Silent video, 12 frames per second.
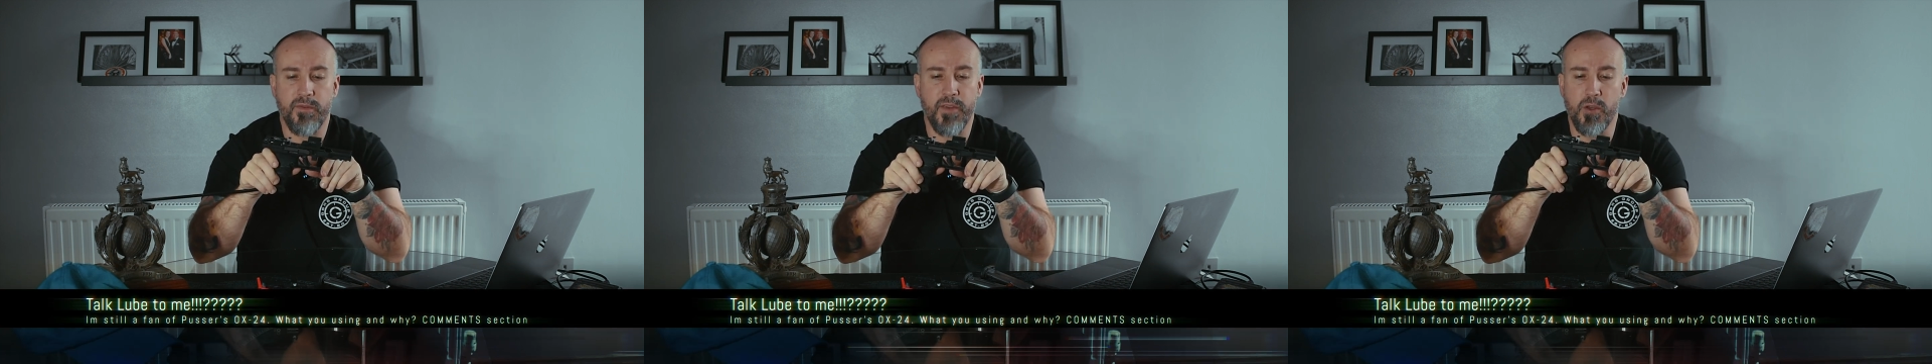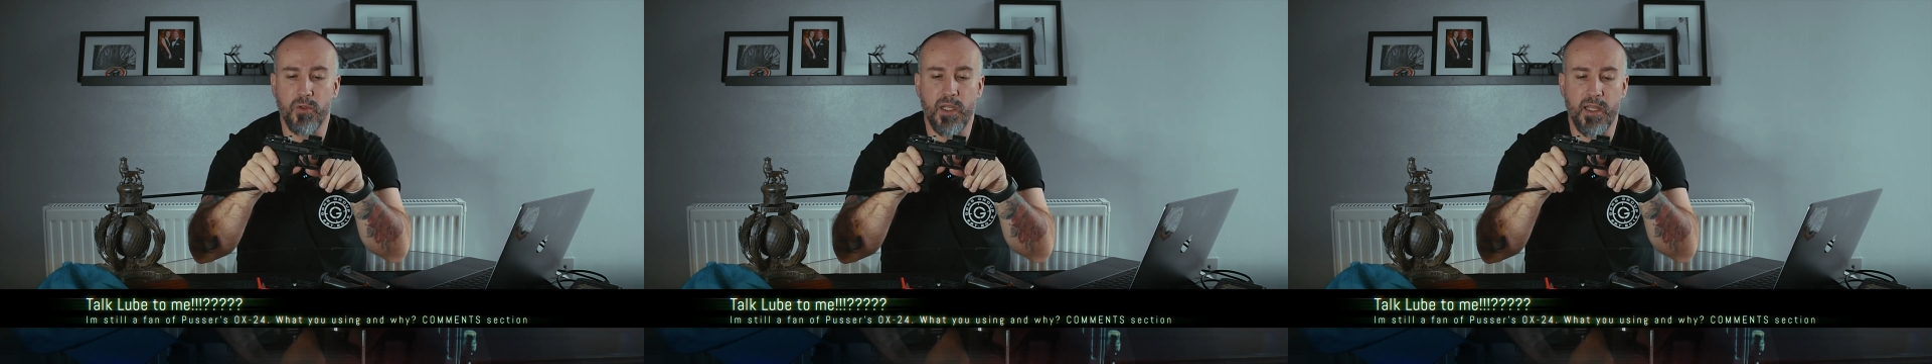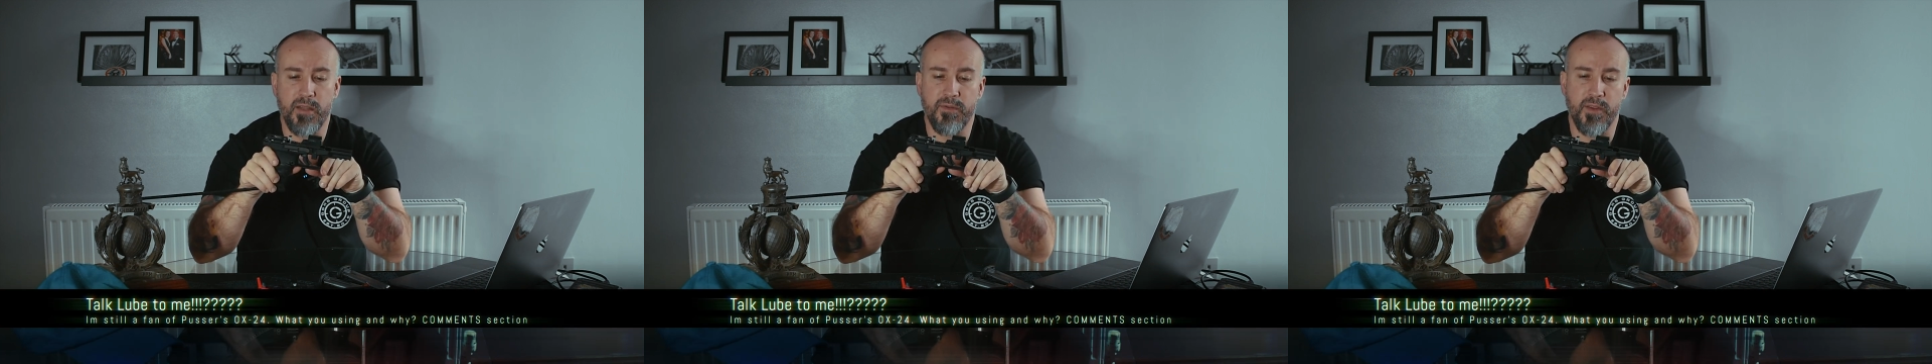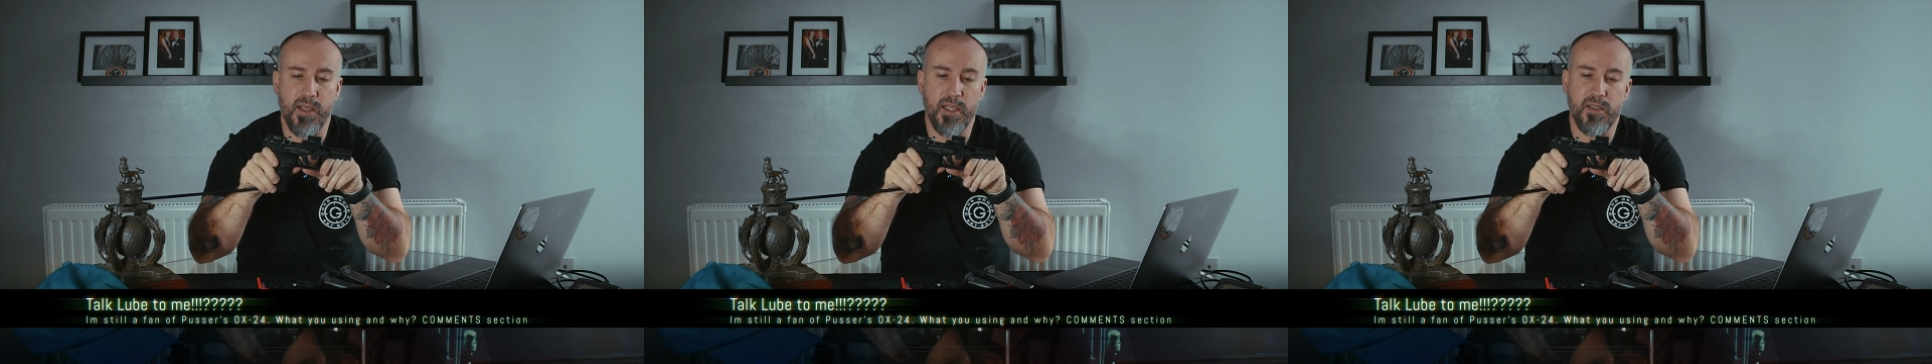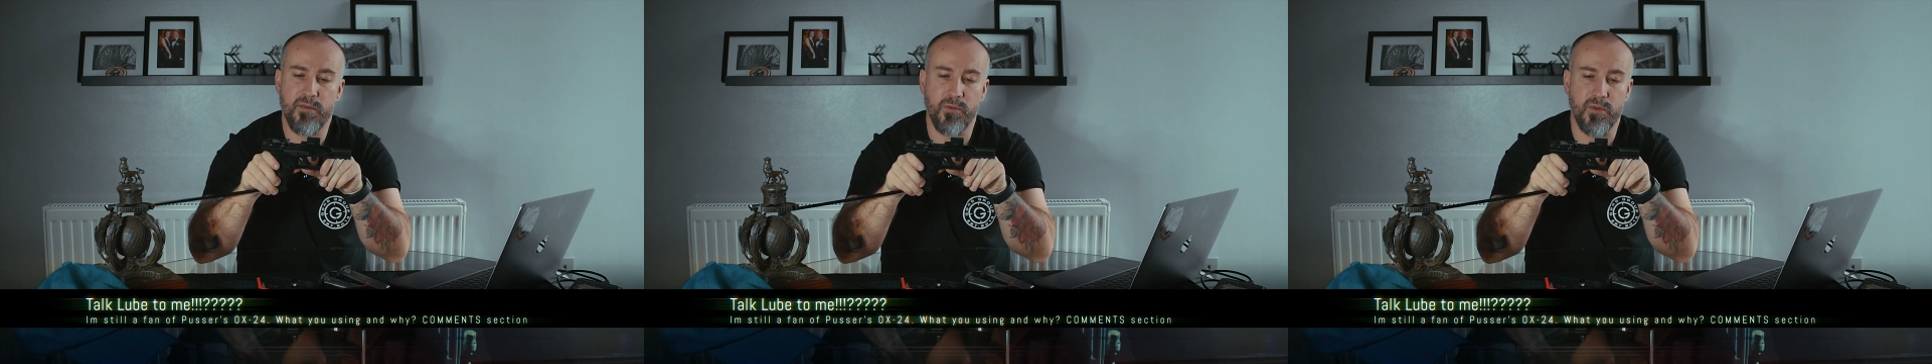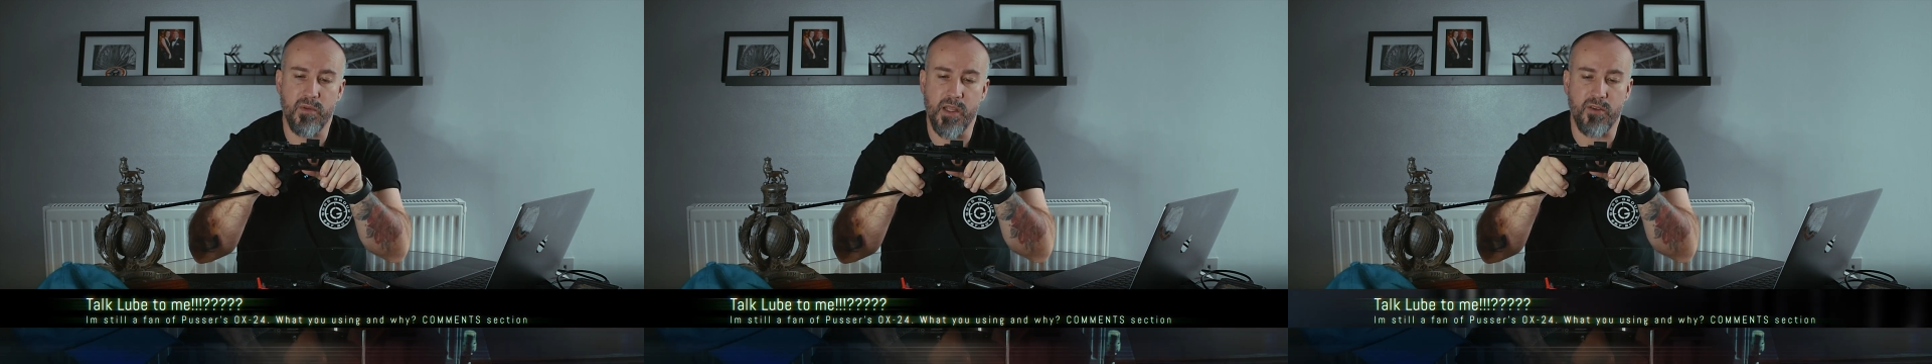field clean for this
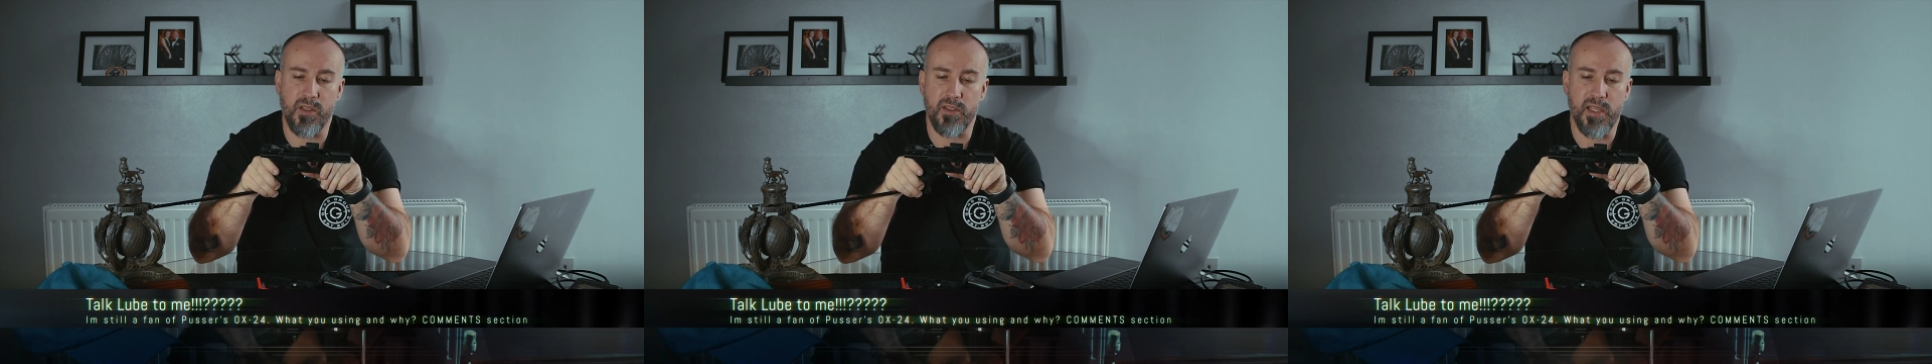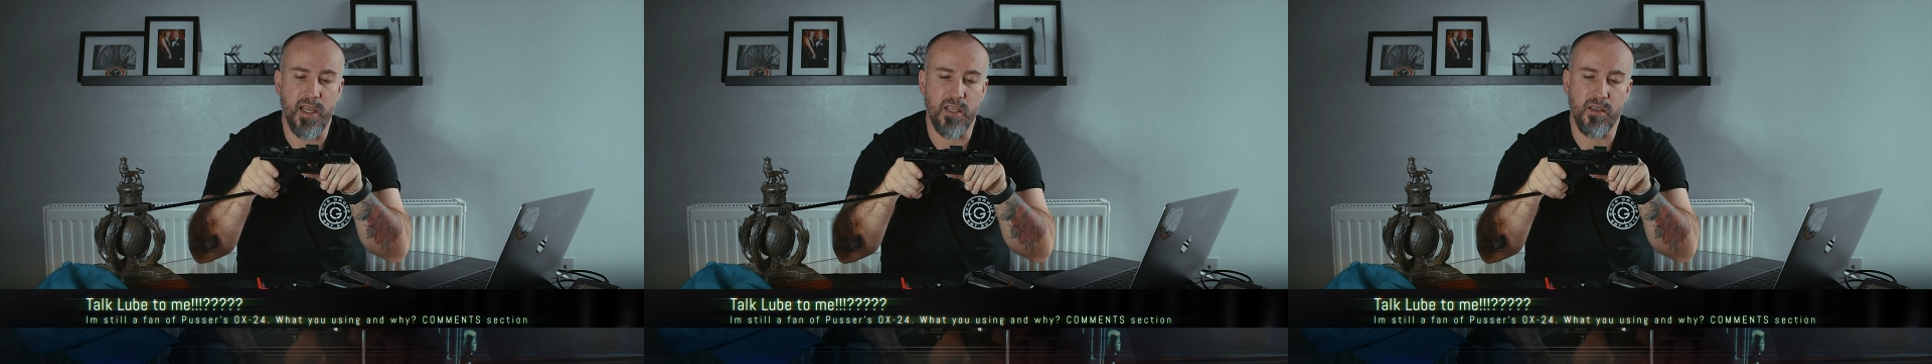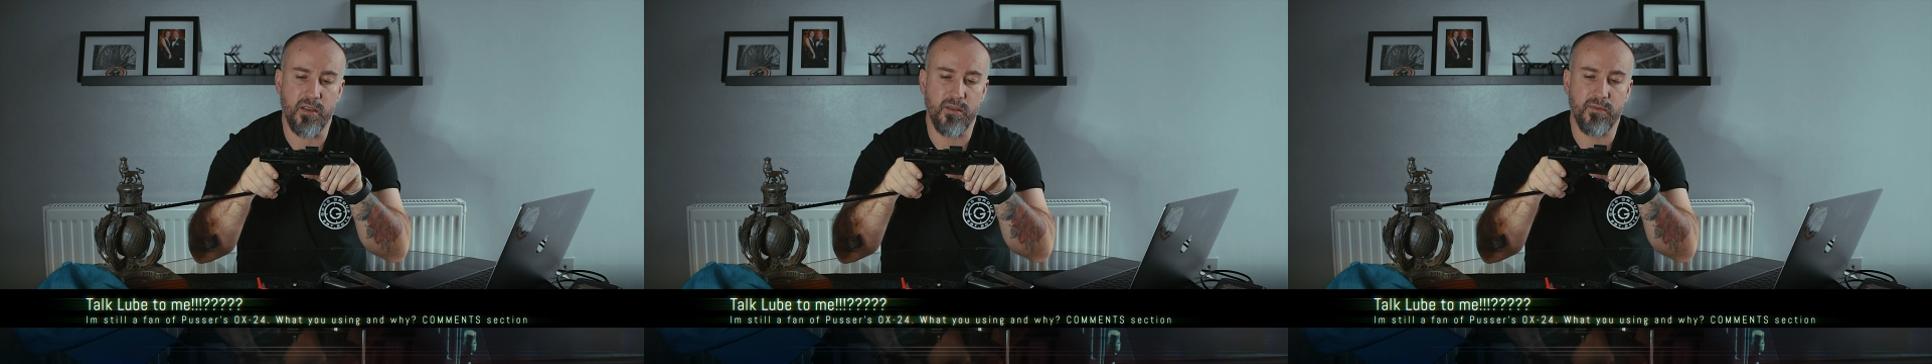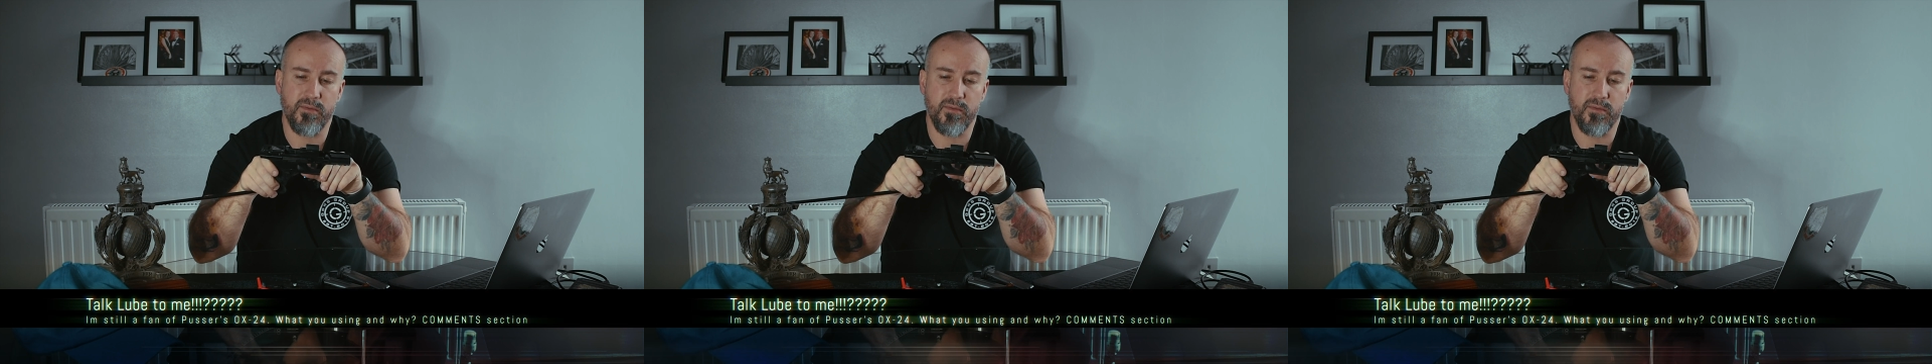would literally take you